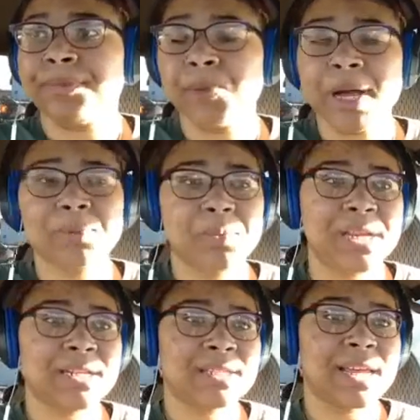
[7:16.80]
white
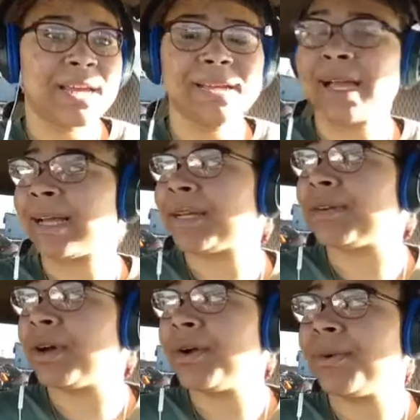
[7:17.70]
roommate is like, I got
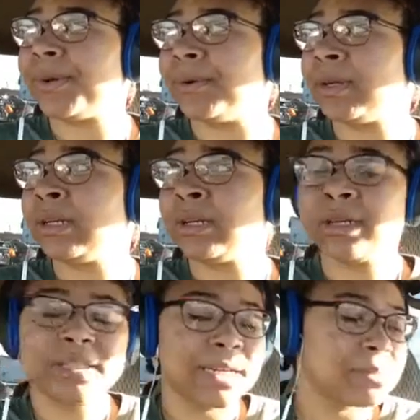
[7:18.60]
to go, and
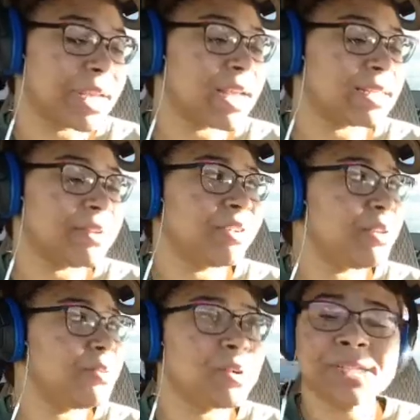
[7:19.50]
Jasmine Guy's giving
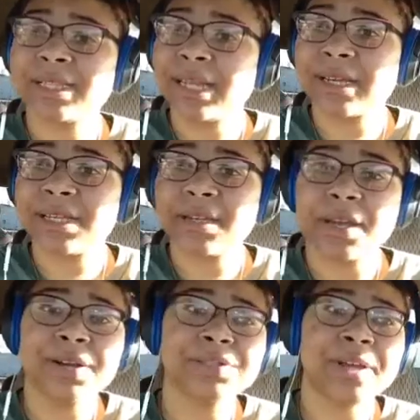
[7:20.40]
you wasn't sick until
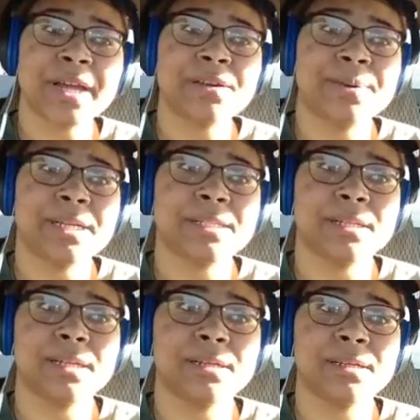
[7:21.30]
you heard you had a quiz,
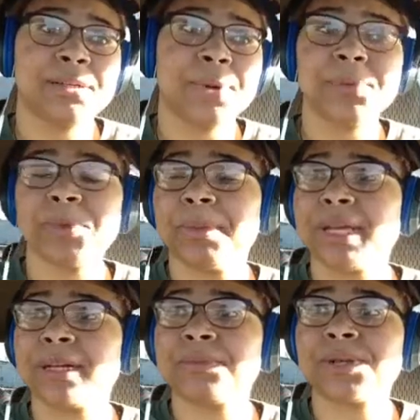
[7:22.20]
and then white
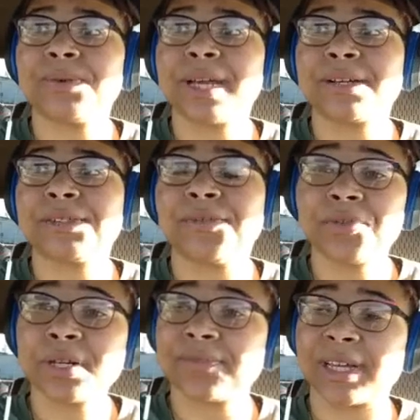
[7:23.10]
roommate comes on down to the
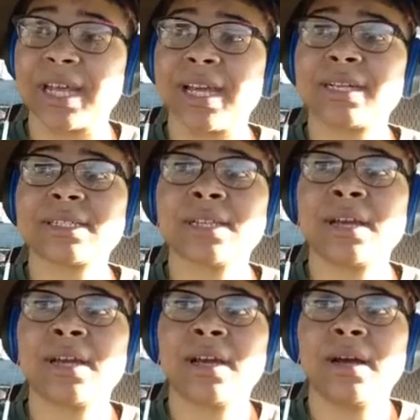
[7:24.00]
front of the class
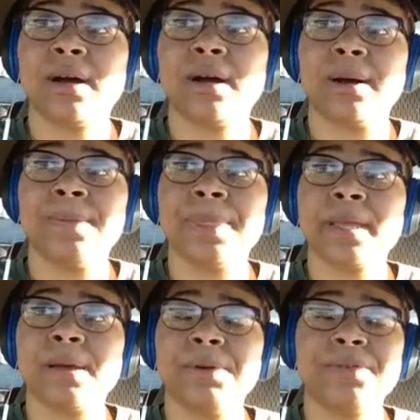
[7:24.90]

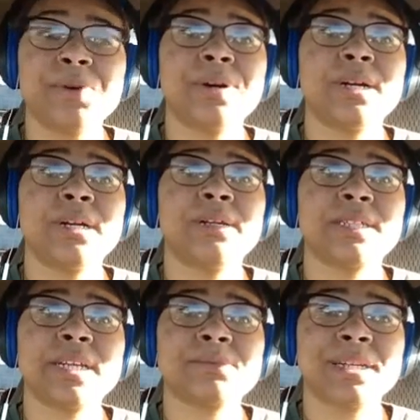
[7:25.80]
before
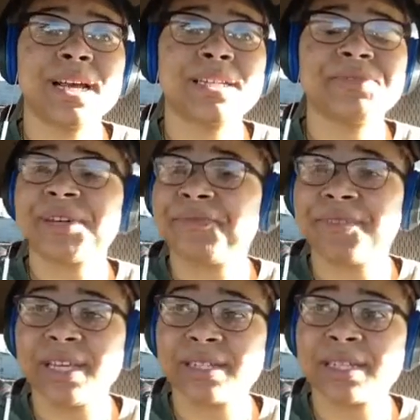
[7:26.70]
Jasmine Guy's very
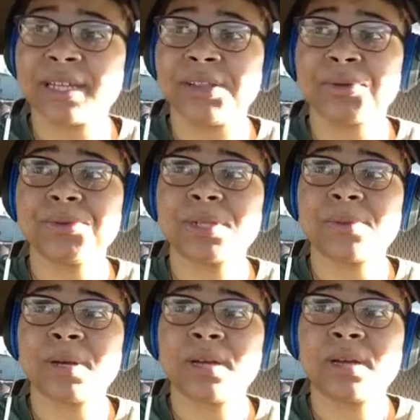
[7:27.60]
feet and throws
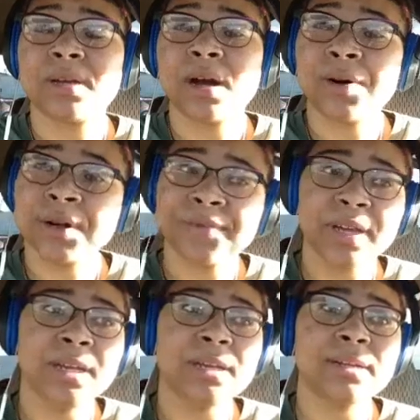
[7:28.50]
up on her
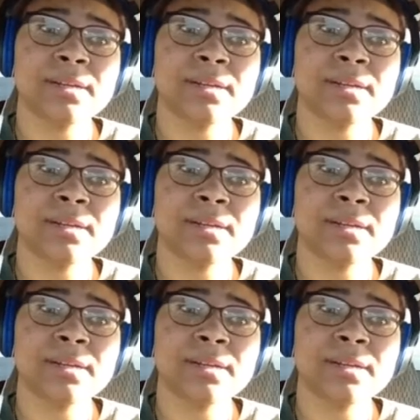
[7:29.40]
feet